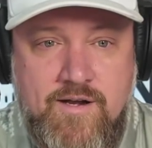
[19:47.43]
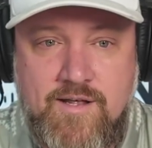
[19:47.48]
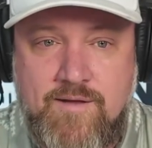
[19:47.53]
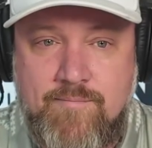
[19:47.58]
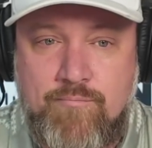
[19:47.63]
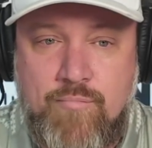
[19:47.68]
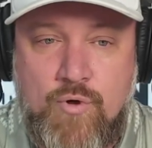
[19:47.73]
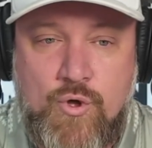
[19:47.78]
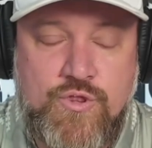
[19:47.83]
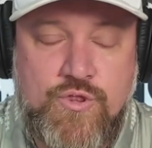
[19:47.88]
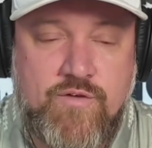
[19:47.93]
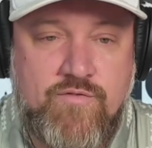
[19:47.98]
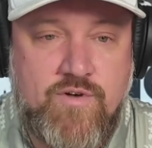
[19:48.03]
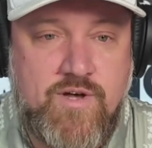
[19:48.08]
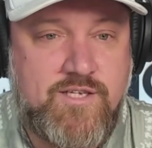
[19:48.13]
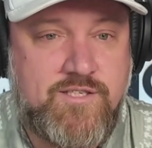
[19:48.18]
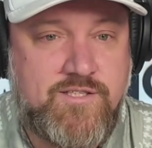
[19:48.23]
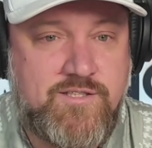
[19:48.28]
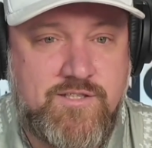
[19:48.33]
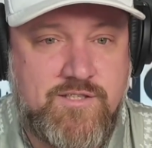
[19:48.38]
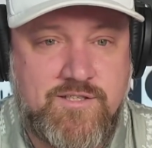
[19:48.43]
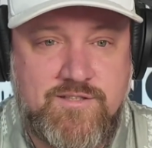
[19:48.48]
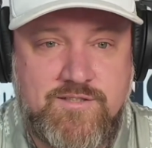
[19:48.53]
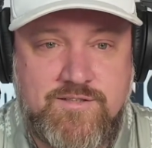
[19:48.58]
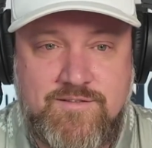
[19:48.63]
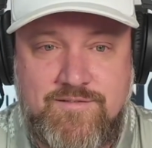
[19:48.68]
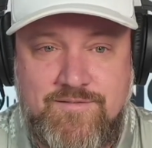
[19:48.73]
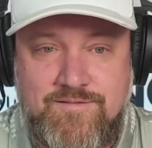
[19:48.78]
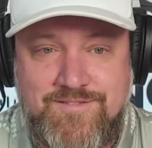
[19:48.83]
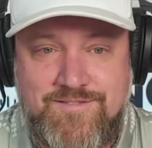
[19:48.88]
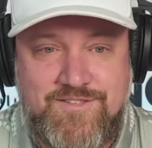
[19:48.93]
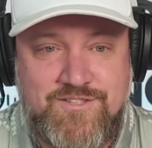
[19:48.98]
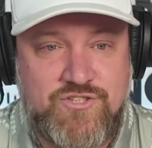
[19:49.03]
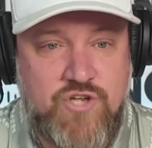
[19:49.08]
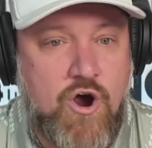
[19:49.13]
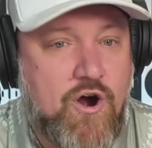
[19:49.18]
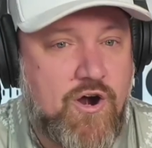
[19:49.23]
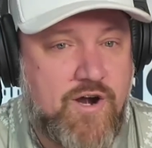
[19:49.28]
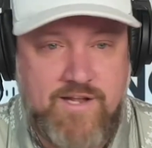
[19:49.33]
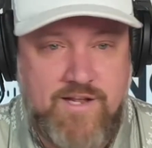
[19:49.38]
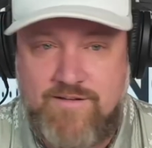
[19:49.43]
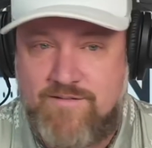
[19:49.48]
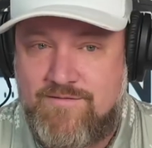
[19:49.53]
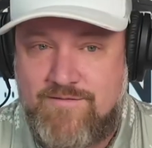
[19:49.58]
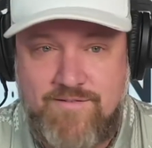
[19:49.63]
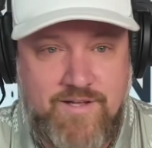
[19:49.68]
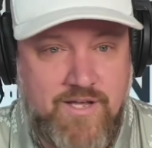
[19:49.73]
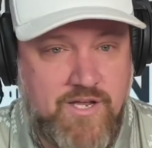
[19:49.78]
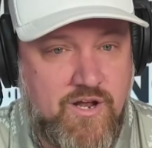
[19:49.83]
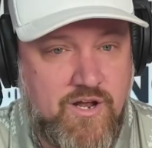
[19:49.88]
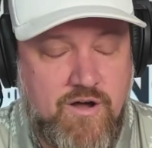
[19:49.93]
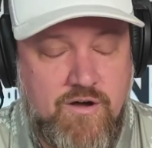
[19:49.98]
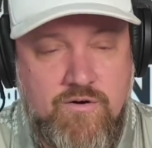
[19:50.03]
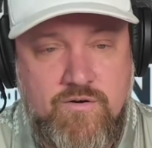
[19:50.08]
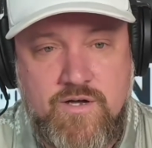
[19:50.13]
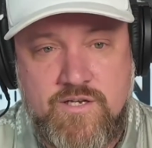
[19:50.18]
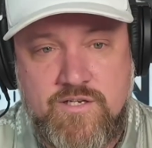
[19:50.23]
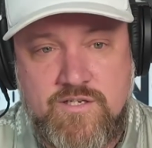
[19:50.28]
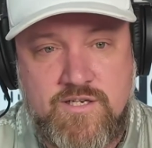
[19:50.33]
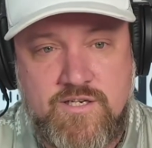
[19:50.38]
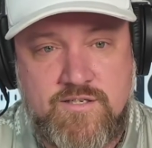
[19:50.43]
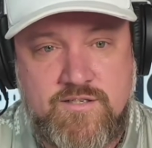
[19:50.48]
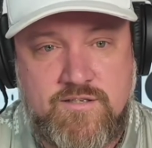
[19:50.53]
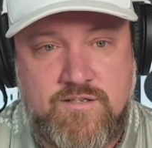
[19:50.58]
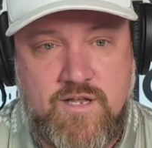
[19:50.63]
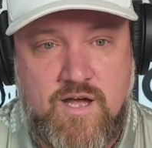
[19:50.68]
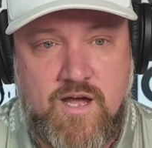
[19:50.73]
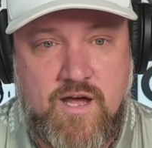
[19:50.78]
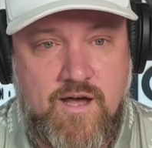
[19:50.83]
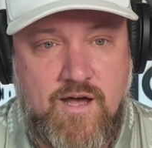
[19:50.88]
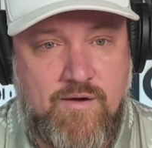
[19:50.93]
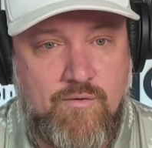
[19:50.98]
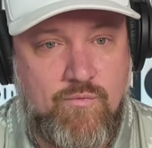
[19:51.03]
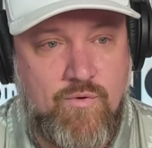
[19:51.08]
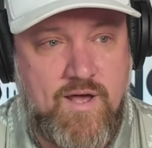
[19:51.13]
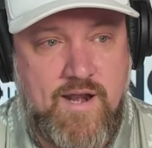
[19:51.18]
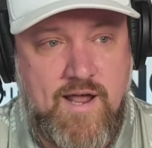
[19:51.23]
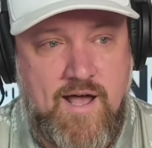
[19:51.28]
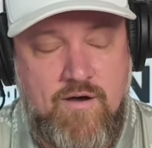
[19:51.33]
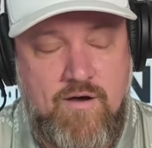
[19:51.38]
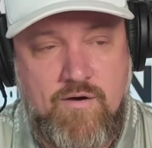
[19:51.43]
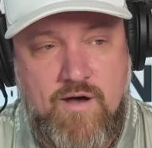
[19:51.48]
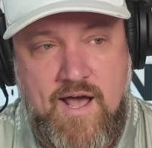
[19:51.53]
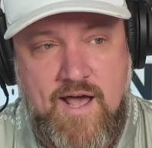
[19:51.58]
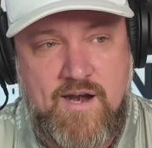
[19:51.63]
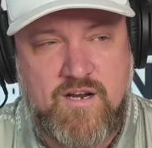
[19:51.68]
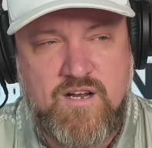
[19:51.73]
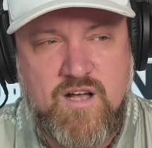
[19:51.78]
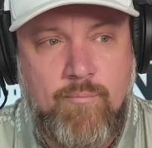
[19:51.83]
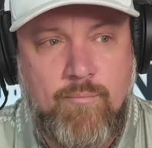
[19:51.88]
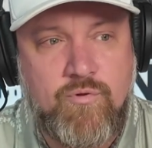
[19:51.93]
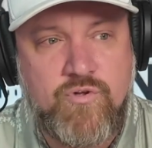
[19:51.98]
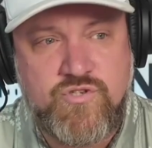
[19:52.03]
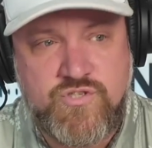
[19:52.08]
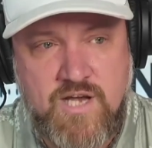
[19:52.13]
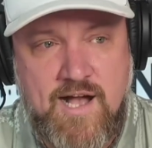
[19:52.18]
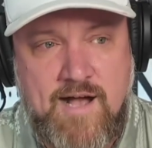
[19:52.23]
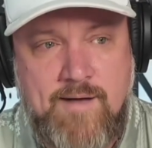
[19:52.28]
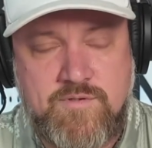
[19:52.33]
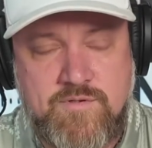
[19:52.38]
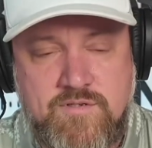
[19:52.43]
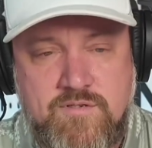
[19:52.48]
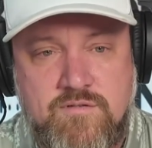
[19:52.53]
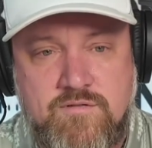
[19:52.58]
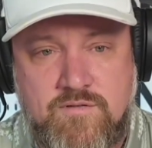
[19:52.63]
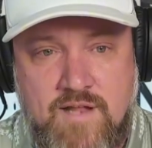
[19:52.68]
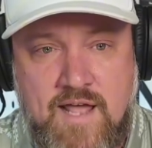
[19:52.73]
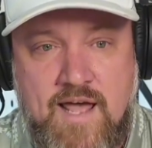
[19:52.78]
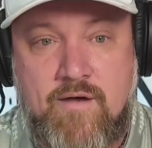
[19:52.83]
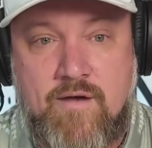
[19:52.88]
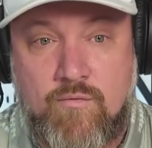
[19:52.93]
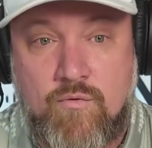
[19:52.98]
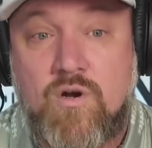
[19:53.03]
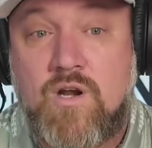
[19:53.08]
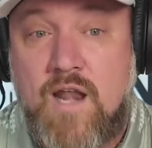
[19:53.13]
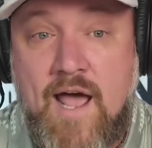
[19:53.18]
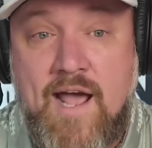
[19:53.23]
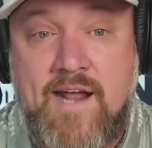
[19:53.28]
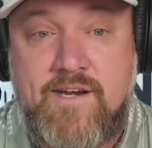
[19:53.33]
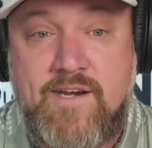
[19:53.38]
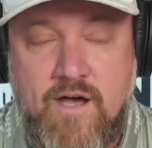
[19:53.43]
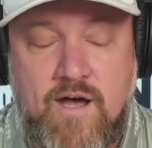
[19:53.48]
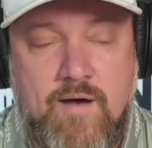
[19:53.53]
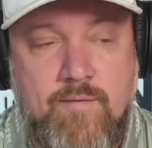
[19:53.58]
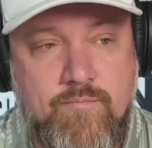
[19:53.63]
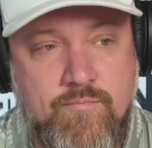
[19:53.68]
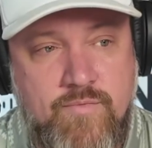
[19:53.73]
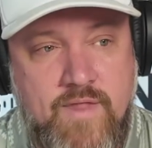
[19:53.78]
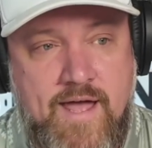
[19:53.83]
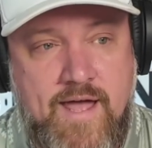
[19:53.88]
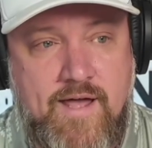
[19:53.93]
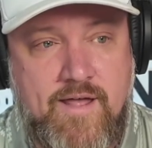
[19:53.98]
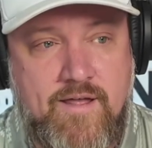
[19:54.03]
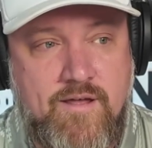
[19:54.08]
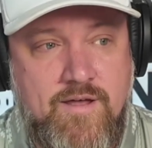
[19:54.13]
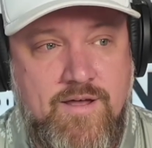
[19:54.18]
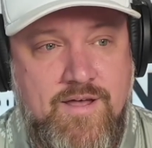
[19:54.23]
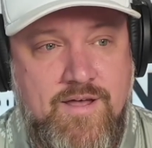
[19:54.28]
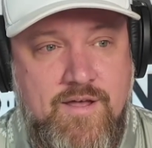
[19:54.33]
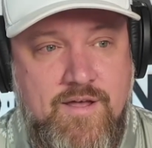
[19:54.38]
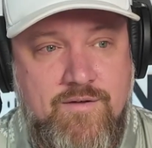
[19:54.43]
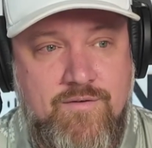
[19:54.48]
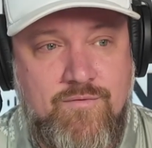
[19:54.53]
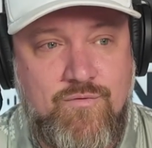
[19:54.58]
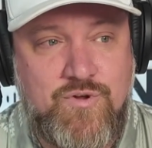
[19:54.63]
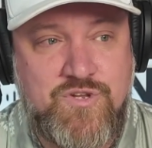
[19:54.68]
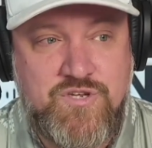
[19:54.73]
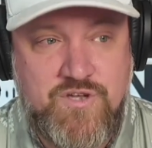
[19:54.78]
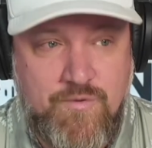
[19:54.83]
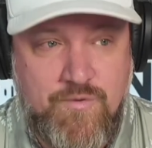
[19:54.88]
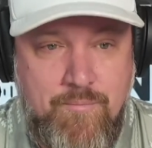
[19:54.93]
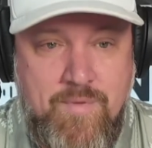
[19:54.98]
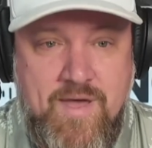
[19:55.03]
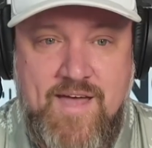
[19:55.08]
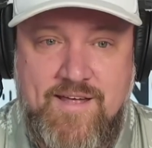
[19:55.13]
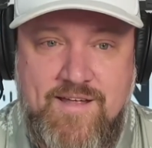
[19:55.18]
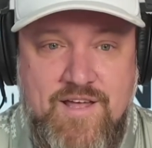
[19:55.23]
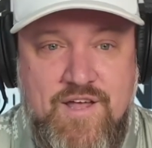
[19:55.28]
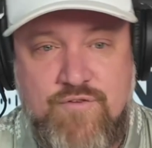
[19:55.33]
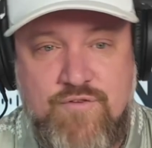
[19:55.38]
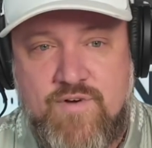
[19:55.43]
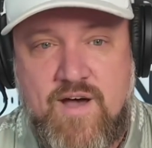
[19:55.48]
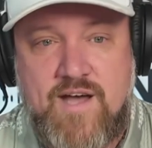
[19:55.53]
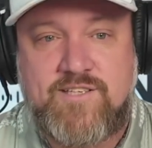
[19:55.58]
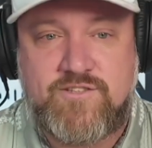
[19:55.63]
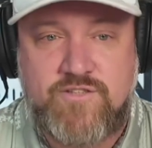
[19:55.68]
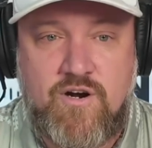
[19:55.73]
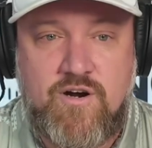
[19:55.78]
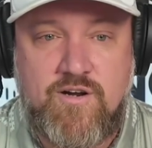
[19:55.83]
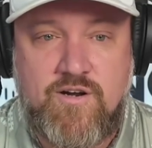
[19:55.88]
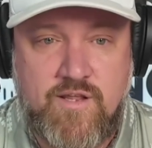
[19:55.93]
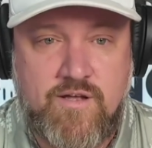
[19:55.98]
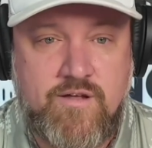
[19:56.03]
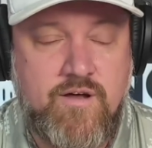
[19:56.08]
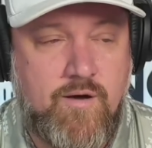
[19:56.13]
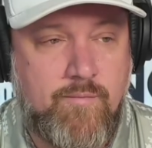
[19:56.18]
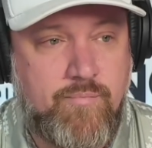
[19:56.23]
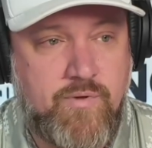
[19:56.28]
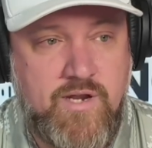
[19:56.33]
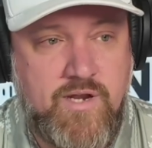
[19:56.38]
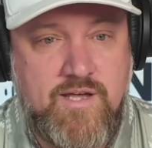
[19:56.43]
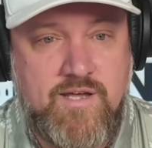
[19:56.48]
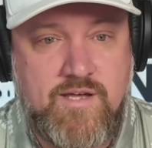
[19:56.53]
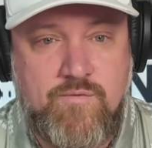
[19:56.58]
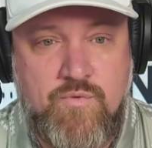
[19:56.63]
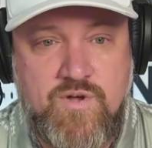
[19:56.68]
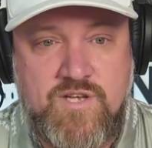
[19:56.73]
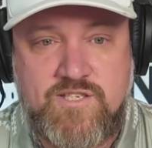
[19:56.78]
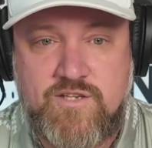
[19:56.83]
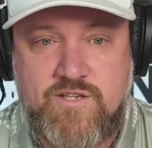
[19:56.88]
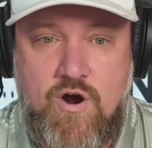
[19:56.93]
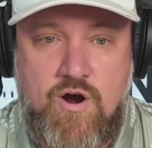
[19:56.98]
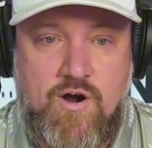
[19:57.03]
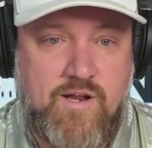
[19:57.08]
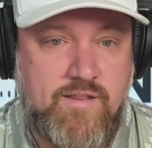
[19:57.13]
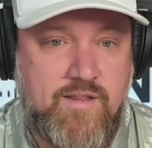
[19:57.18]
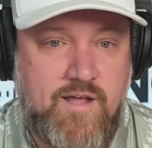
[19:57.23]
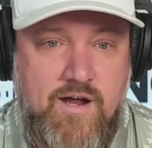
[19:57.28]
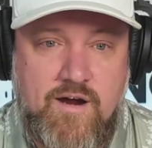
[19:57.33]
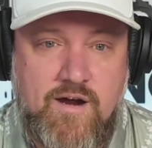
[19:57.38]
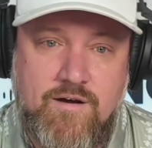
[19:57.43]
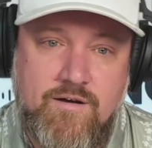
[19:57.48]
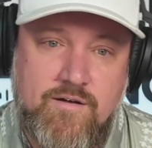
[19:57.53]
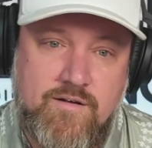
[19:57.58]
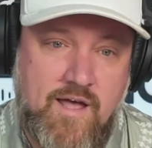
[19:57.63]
And both of us just started, and just went out. I had a couple jobs that were lined up that would commit if I started the company, and we started there.